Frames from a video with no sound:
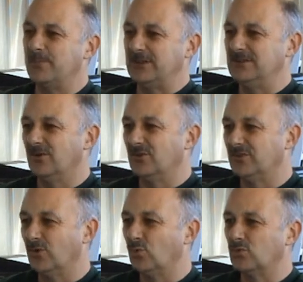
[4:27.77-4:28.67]
in
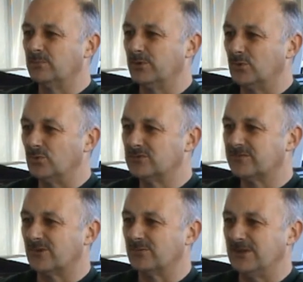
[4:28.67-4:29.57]
on all the balls
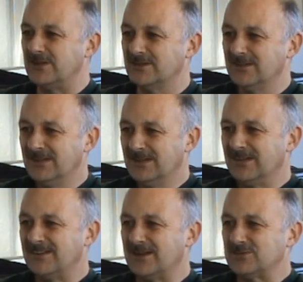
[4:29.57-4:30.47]
for a week,
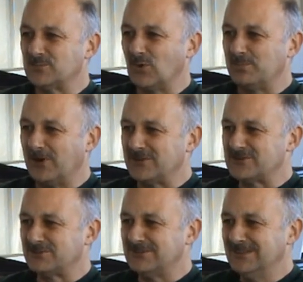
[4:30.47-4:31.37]
and that was my
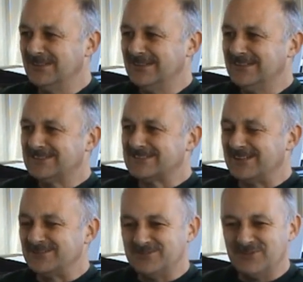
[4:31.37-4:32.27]
punishment.
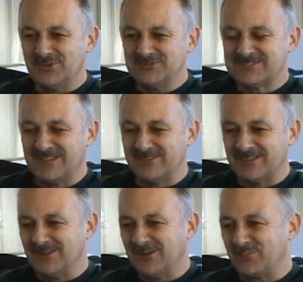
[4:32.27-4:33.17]
So not
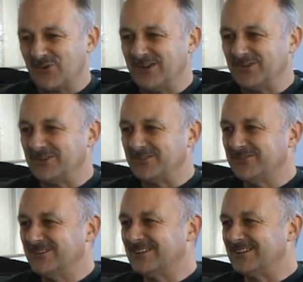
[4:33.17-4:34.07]
something that I'm proud
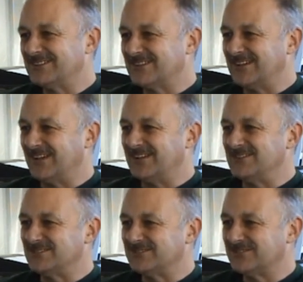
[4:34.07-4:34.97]
of at the
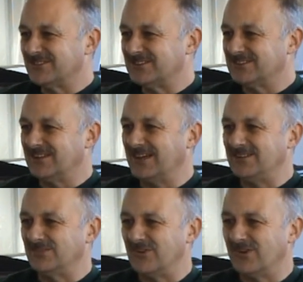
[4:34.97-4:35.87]
age of
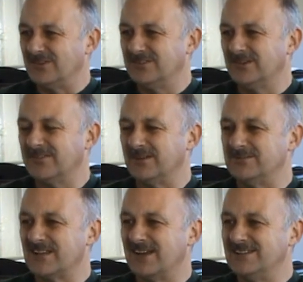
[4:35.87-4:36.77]
8 or 9, I think it
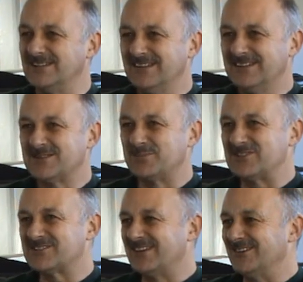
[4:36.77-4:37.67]
was 8, to be
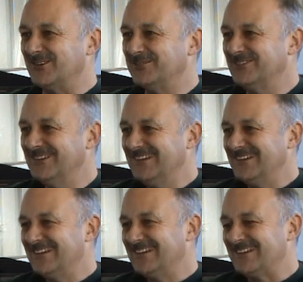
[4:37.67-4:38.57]
sent off,
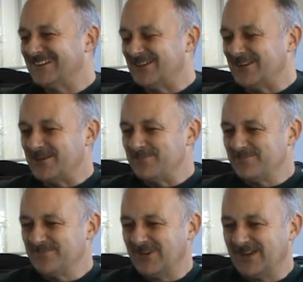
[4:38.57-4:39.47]

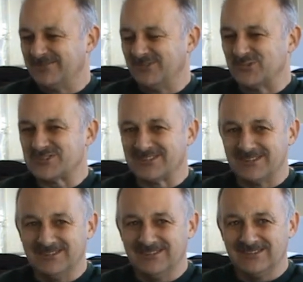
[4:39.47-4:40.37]
but
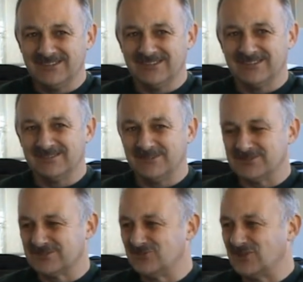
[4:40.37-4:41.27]
unfortunately
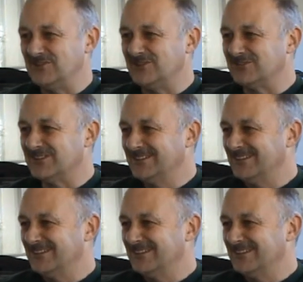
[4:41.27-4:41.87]
it's continued.